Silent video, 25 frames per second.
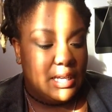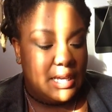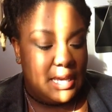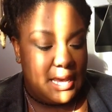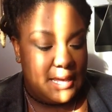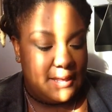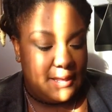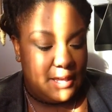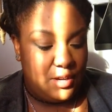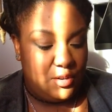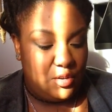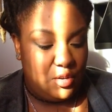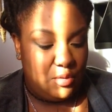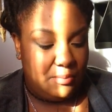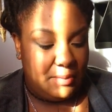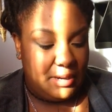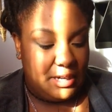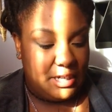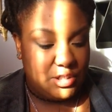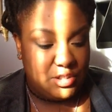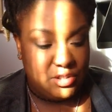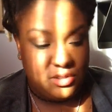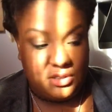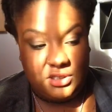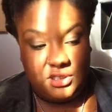and they do
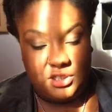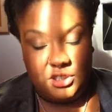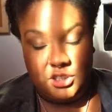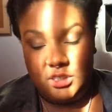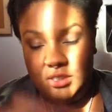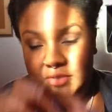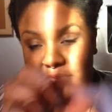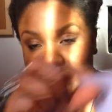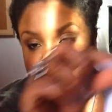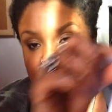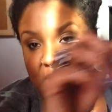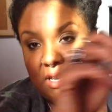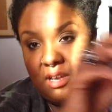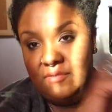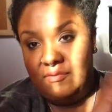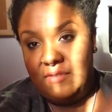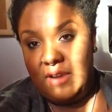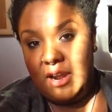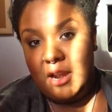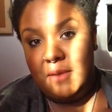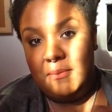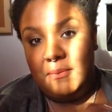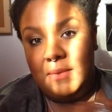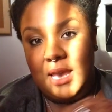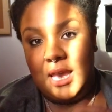make sure that they're good for the
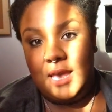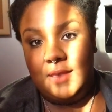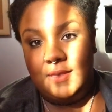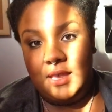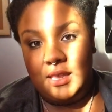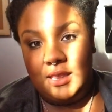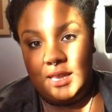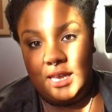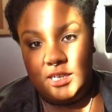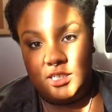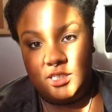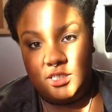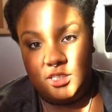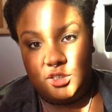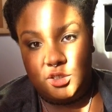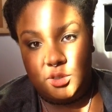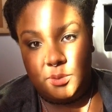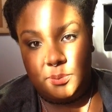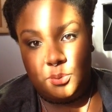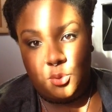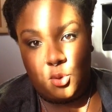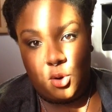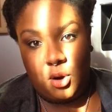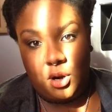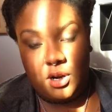environment, and they like to
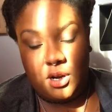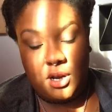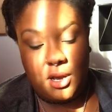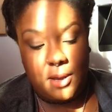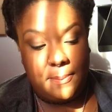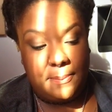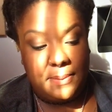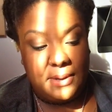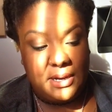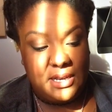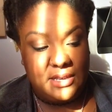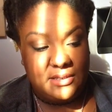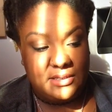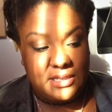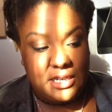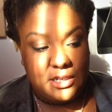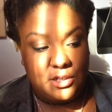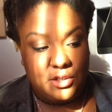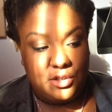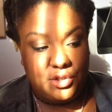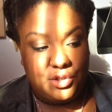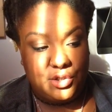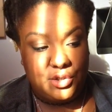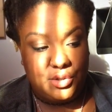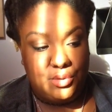support companies that
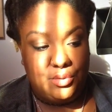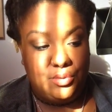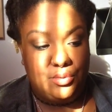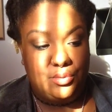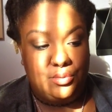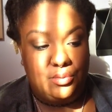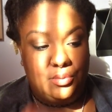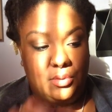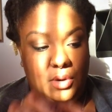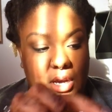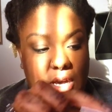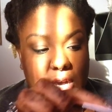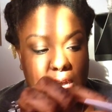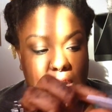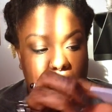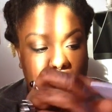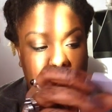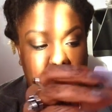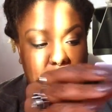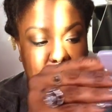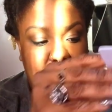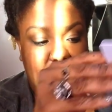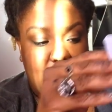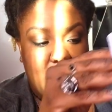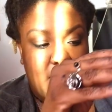do
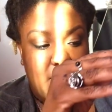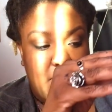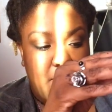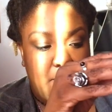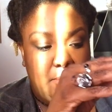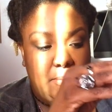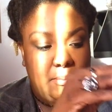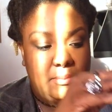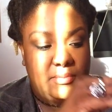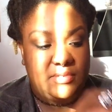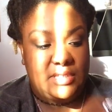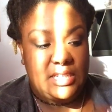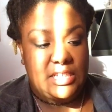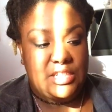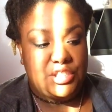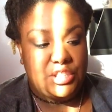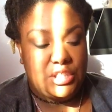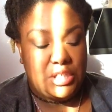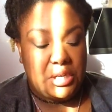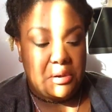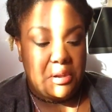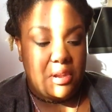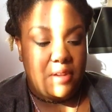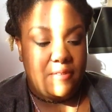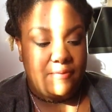make
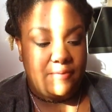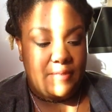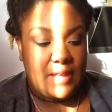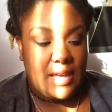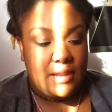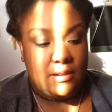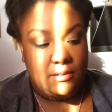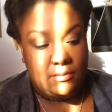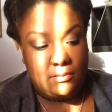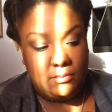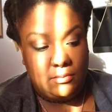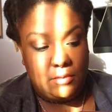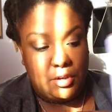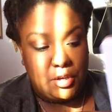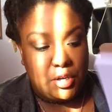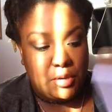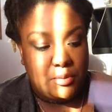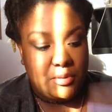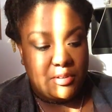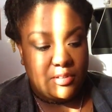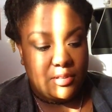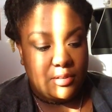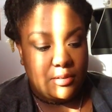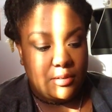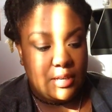stationery that, you know,
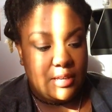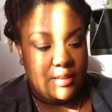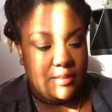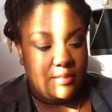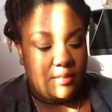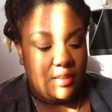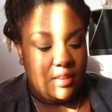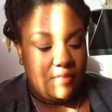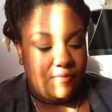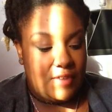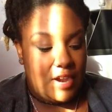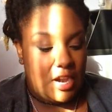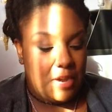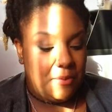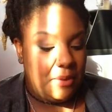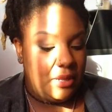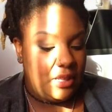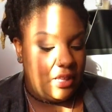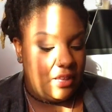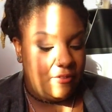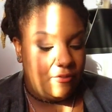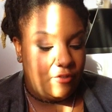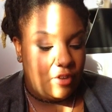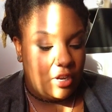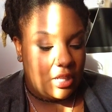is
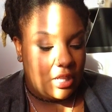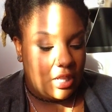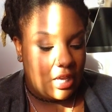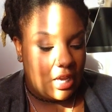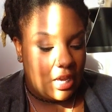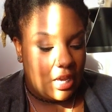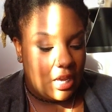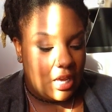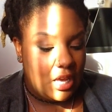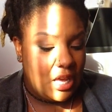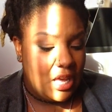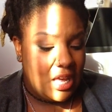environmentally friendly.